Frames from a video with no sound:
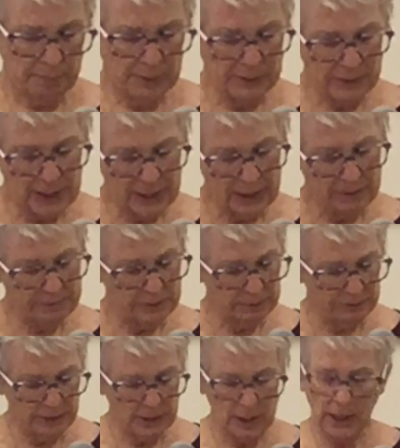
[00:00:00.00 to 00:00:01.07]
but they have
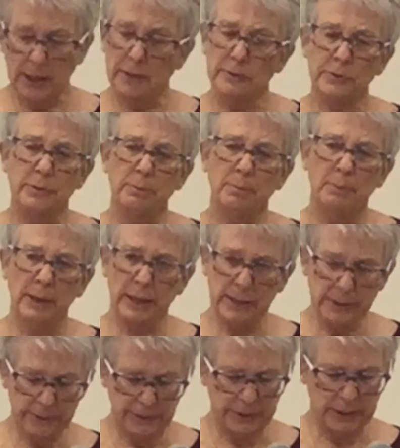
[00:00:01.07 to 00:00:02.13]
devised
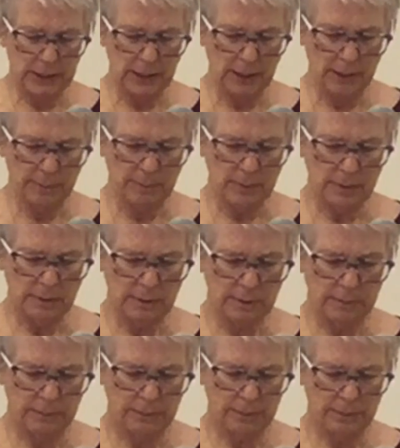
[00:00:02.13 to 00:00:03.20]
many schemes.